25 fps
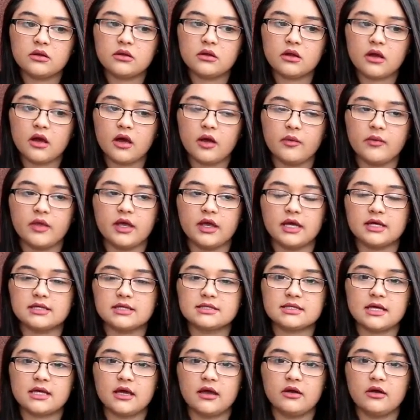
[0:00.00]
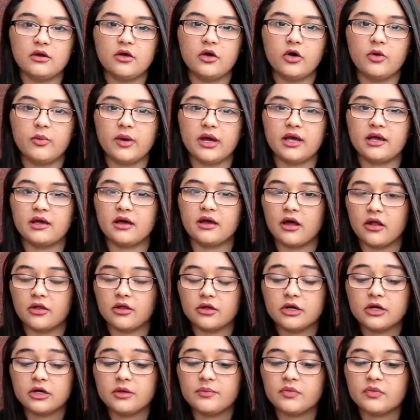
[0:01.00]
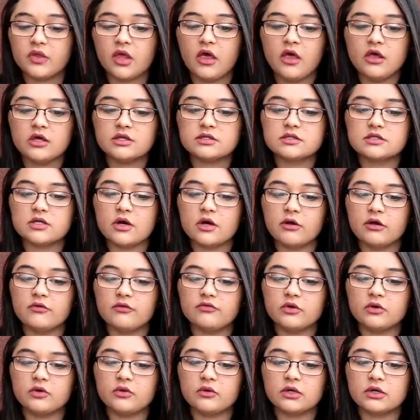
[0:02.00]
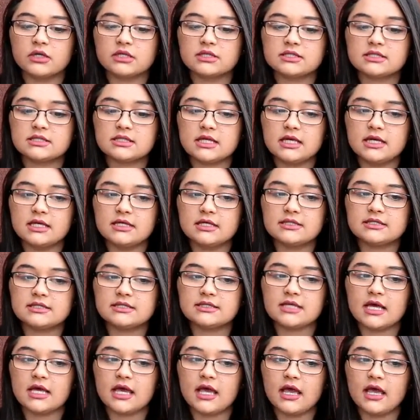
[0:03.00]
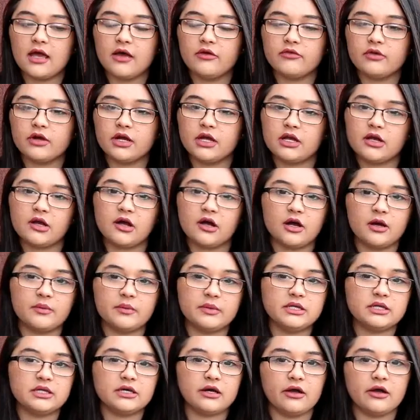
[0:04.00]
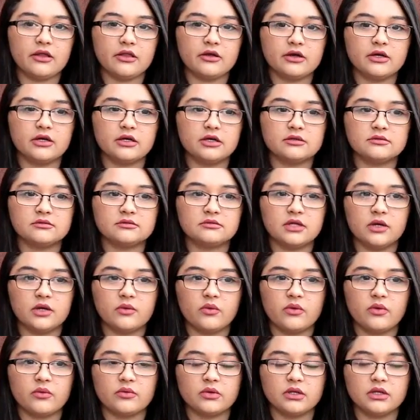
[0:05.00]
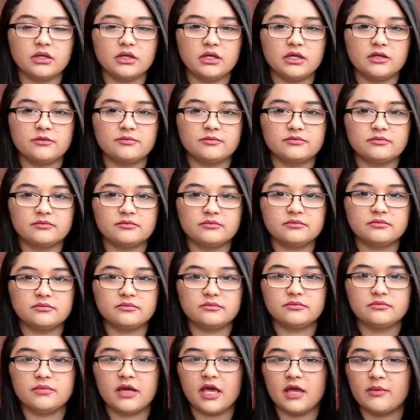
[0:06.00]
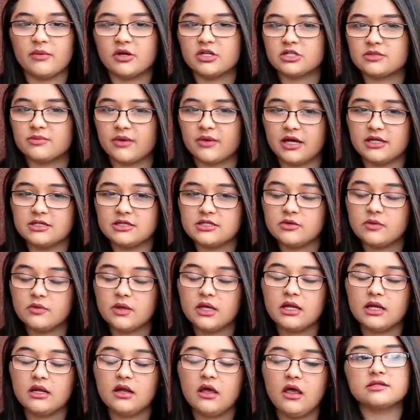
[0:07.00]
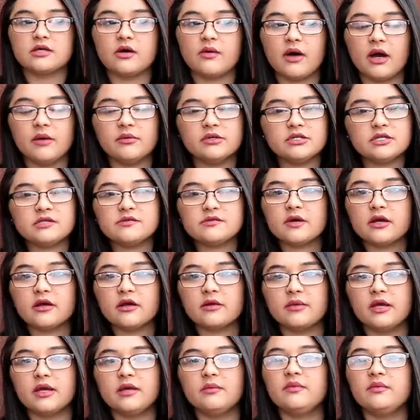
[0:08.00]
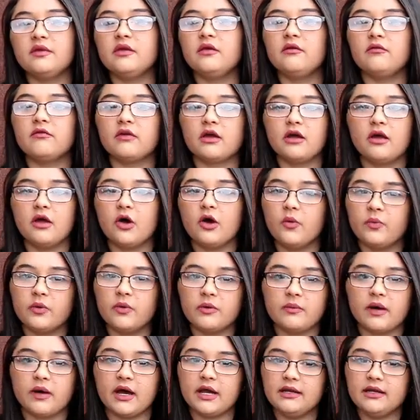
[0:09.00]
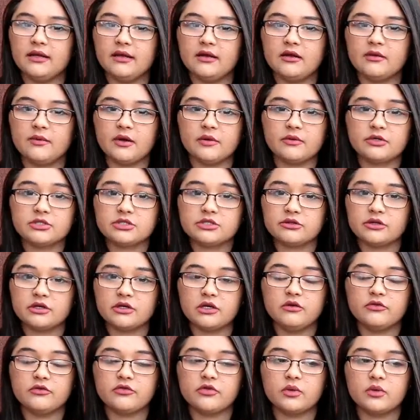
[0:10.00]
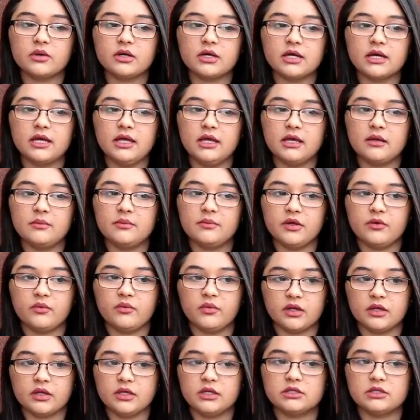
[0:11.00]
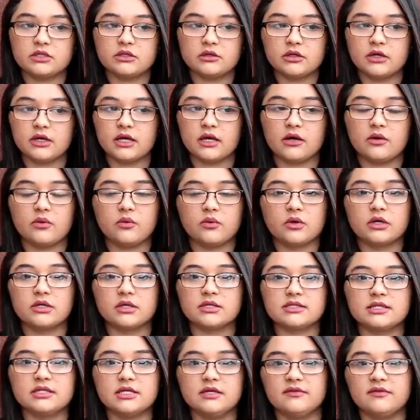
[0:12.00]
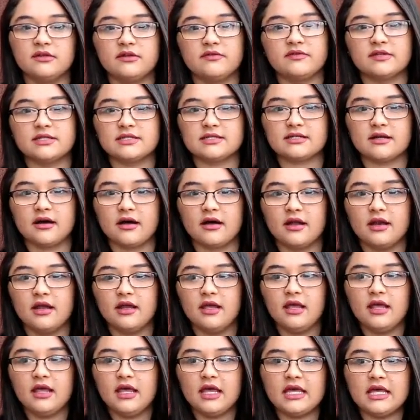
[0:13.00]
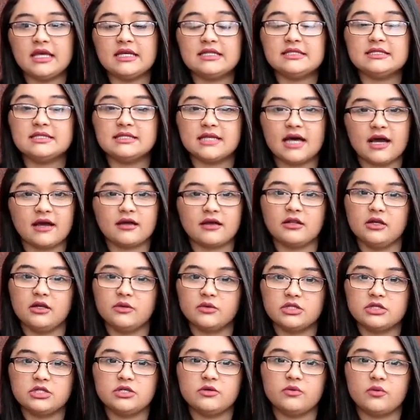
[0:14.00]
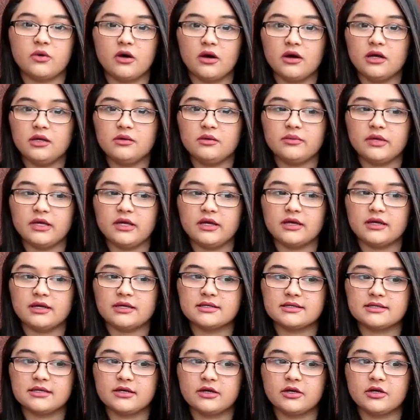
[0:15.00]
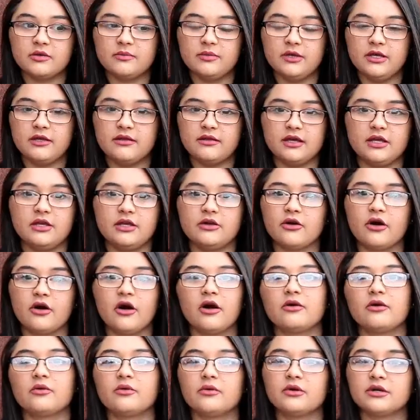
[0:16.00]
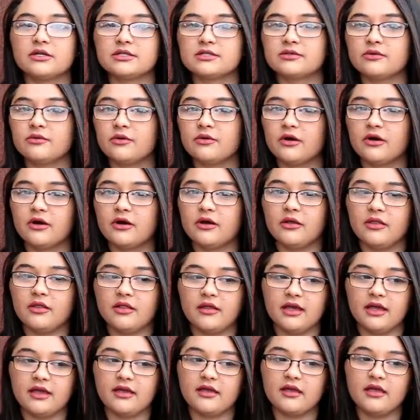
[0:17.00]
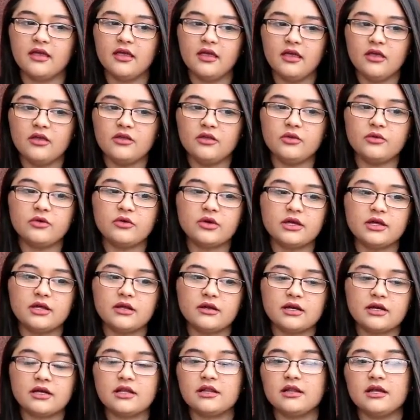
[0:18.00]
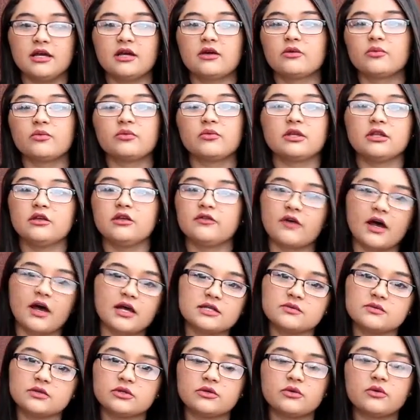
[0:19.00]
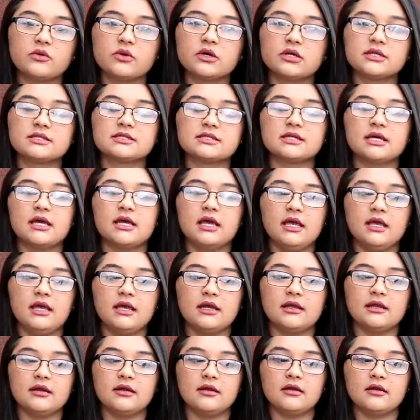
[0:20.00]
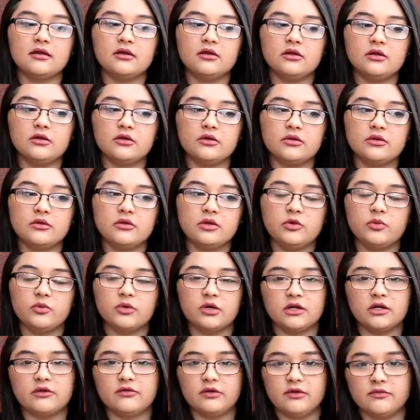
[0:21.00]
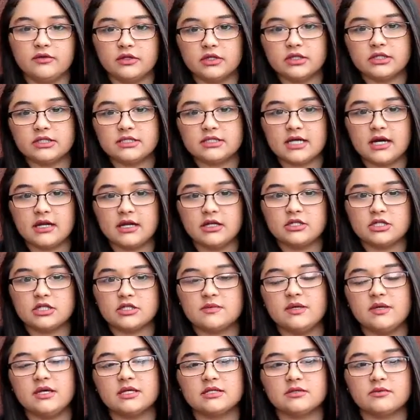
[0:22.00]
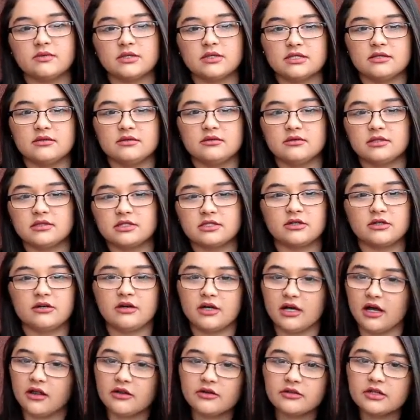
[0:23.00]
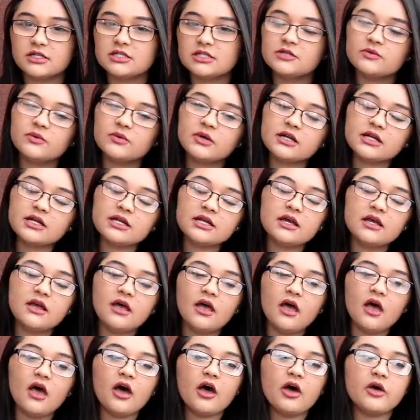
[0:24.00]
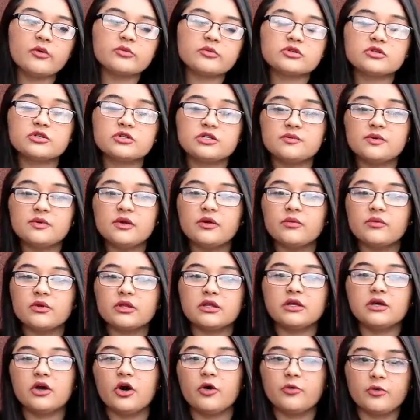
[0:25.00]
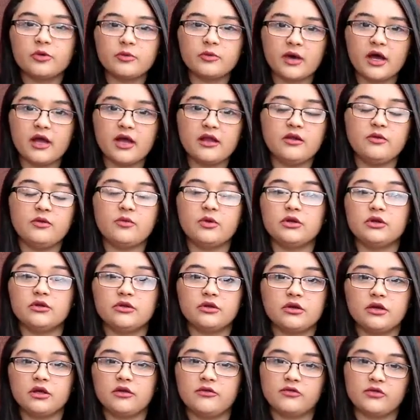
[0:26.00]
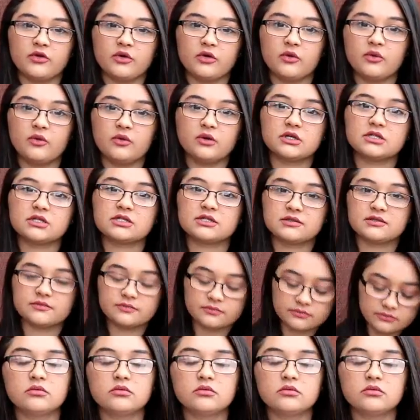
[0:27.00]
like I said, go by color. So if the horse is, say, a very common color, they won't really pay much mind to it. So I would just recommend being very open-minded about what you're looking for and be willing to look at a horse even if it's not exactly what you want, because it could be like your heart horse, or like you could click really fast with the horse and you wouldn't have even looked at it just because it wasn't the certain color that you wanted. So just be really open-minded when you're looking for a horse.